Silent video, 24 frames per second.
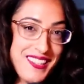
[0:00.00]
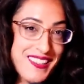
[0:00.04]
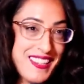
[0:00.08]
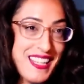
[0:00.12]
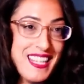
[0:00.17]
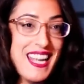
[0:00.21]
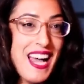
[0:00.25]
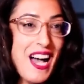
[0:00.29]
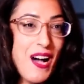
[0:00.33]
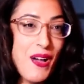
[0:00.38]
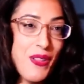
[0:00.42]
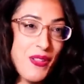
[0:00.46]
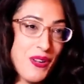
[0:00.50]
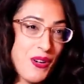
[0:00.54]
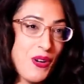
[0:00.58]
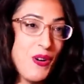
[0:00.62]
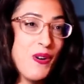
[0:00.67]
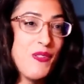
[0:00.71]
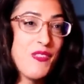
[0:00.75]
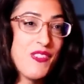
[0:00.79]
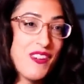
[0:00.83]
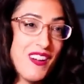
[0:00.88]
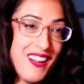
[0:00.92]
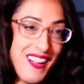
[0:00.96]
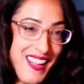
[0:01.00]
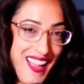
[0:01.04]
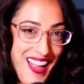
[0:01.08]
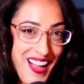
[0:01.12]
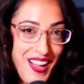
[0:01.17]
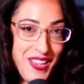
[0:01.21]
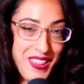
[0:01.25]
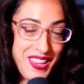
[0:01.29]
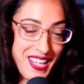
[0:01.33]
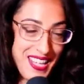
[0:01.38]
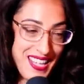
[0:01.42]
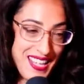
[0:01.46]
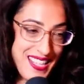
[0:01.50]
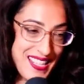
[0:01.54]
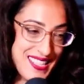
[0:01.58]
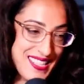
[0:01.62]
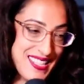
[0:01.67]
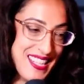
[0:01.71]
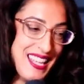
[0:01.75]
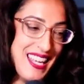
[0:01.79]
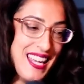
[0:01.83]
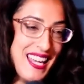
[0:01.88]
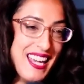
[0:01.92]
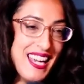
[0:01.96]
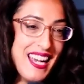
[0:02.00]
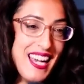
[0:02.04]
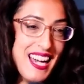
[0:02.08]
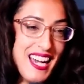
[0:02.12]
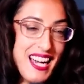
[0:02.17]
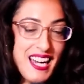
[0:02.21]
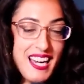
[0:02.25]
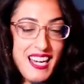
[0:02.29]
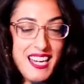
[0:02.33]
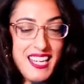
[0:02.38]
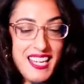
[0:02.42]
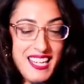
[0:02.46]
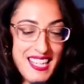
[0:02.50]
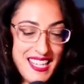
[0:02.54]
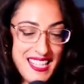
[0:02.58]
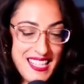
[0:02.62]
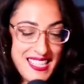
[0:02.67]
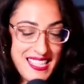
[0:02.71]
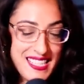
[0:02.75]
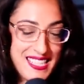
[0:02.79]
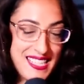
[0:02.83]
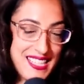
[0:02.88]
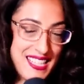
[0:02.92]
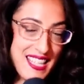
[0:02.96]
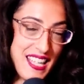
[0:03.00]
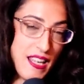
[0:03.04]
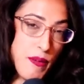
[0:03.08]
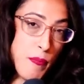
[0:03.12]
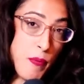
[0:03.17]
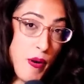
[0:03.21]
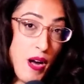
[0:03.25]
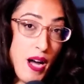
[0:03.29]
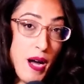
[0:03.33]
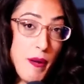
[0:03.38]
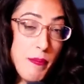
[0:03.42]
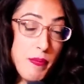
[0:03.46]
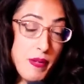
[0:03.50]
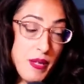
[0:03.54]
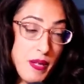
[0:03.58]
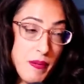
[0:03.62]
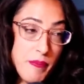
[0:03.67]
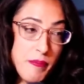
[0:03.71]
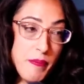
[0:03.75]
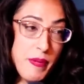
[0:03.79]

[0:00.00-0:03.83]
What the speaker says: then now their overall health is a problem.